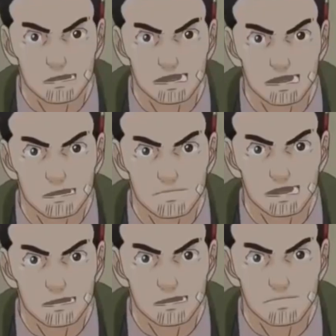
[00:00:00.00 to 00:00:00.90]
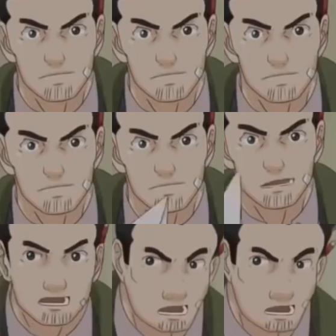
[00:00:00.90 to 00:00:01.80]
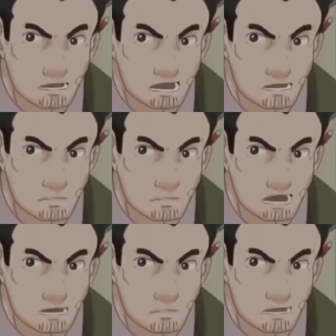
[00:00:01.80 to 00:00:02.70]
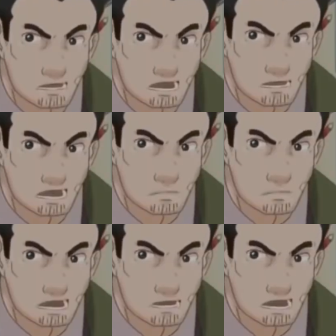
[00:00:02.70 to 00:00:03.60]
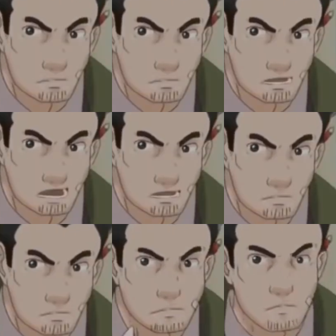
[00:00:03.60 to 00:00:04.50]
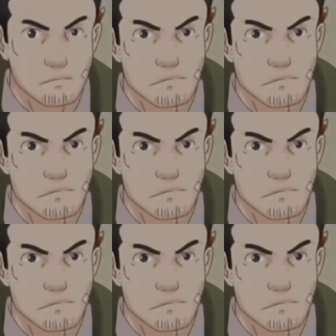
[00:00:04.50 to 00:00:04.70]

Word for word: Some kind of letter. It would be great if there were a name or address on the thing.